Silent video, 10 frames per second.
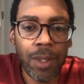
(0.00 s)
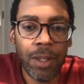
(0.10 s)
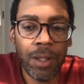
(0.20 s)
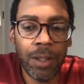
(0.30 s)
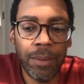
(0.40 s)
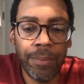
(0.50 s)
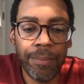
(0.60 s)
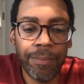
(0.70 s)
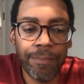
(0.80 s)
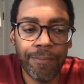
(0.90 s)

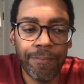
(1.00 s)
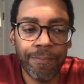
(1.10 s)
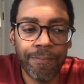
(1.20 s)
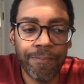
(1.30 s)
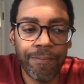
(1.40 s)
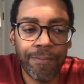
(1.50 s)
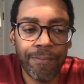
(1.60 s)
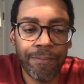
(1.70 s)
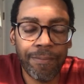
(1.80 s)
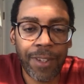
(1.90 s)
um,
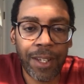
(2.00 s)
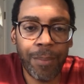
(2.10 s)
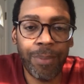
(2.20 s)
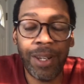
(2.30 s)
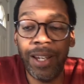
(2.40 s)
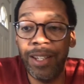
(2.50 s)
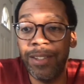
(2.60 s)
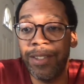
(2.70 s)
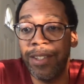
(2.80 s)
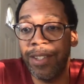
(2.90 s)

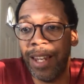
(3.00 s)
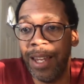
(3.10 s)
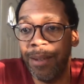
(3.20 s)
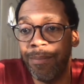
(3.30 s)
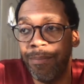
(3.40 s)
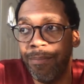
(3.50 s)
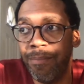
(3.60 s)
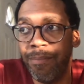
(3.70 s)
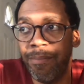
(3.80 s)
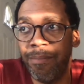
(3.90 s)
compliance is like
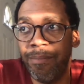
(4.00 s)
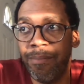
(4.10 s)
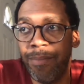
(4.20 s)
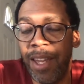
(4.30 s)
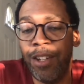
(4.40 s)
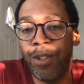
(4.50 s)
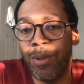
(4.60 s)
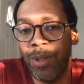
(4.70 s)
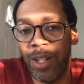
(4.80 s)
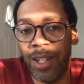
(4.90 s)

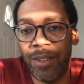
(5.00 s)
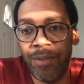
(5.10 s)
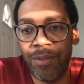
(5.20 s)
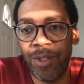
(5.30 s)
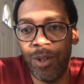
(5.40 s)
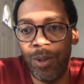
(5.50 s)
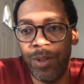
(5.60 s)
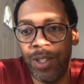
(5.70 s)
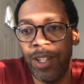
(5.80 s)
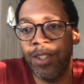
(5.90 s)
mandatory, like
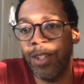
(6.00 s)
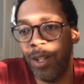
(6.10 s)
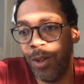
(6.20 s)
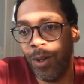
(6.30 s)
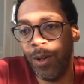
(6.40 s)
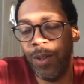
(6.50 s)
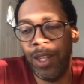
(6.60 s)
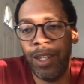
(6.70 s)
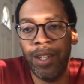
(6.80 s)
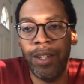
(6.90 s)
it's against the law.
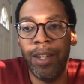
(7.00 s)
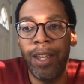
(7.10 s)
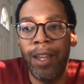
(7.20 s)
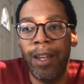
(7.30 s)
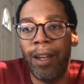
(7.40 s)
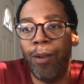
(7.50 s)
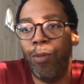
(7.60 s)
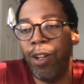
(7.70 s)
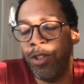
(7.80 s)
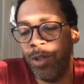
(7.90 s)
They can
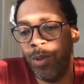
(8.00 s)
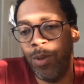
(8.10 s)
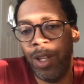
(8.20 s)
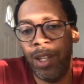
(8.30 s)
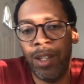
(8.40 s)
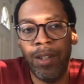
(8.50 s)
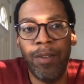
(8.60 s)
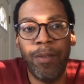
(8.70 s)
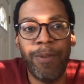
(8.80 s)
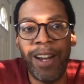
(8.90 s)
arrest you, they
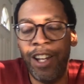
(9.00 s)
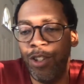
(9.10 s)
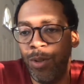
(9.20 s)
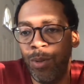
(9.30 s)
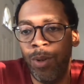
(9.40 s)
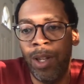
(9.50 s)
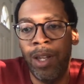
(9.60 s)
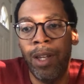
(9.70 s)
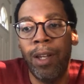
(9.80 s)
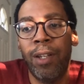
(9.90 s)
can fine you.
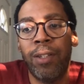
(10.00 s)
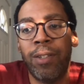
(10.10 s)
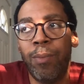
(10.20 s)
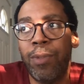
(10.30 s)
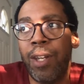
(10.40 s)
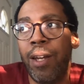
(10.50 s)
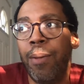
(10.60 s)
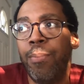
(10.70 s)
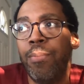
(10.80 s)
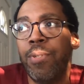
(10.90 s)

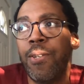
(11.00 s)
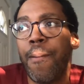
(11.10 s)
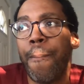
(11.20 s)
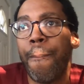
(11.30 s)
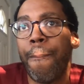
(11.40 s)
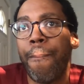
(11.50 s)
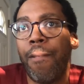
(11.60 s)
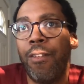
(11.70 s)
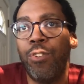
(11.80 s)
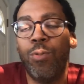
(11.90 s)
Sometimes
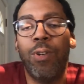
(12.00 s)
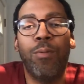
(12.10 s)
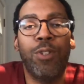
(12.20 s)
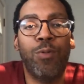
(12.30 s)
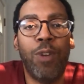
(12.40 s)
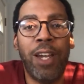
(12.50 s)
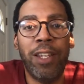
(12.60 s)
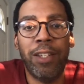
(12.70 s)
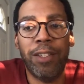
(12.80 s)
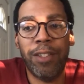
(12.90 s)
doing what's
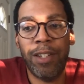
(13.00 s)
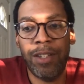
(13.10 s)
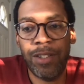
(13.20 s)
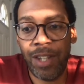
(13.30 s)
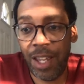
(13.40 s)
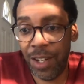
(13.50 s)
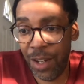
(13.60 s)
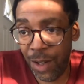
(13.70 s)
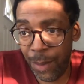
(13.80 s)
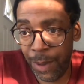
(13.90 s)
right and standing
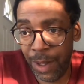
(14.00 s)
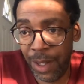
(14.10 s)
up,